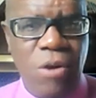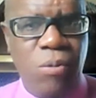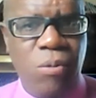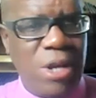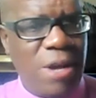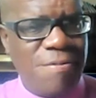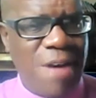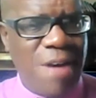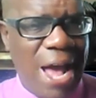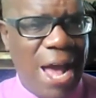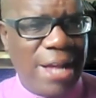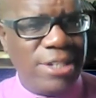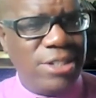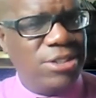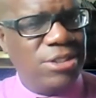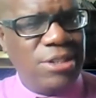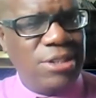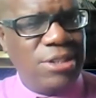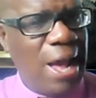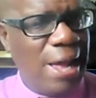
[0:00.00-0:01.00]
would have
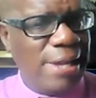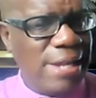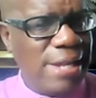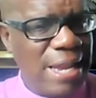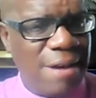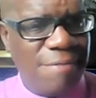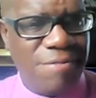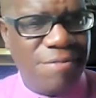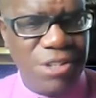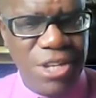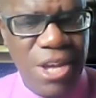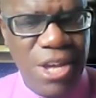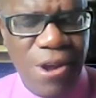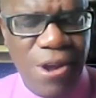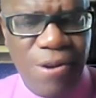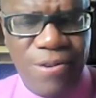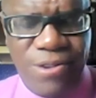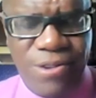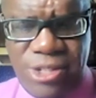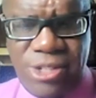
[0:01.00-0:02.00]
had 10, 11
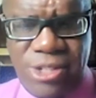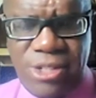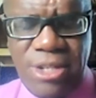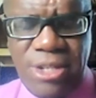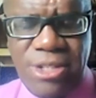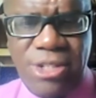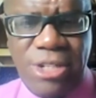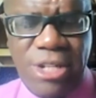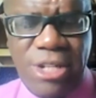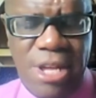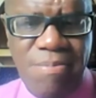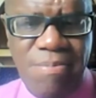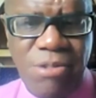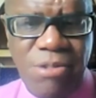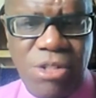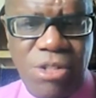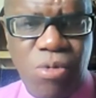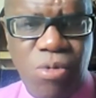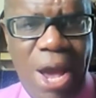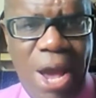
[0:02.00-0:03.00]
years, it
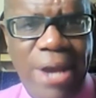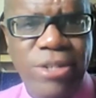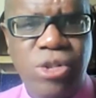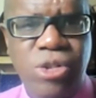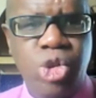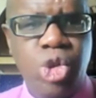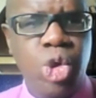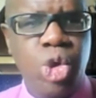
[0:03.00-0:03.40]
seems, right,